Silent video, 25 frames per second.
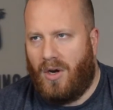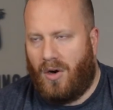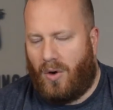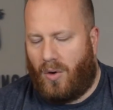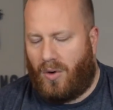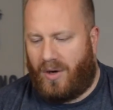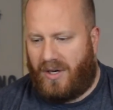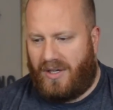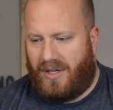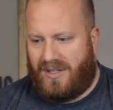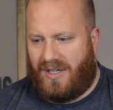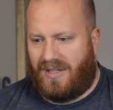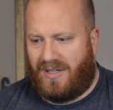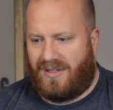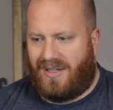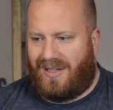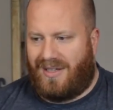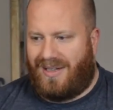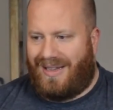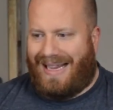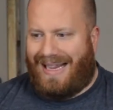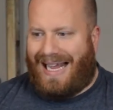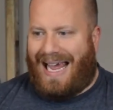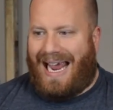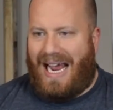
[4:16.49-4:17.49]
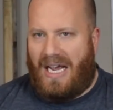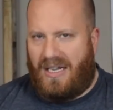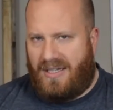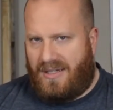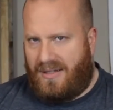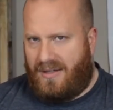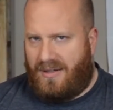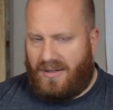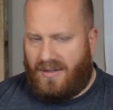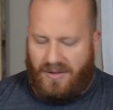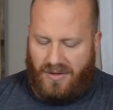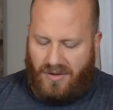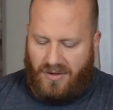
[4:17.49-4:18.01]
or it doesn't
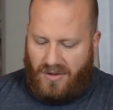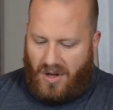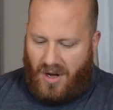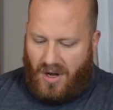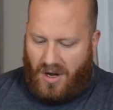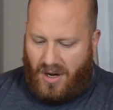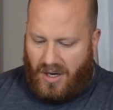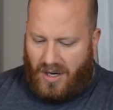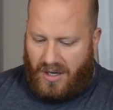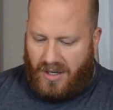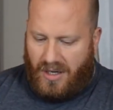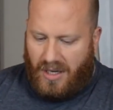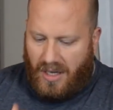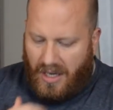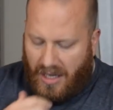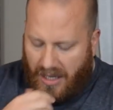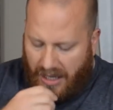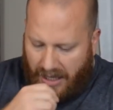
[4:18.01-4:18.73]
last long.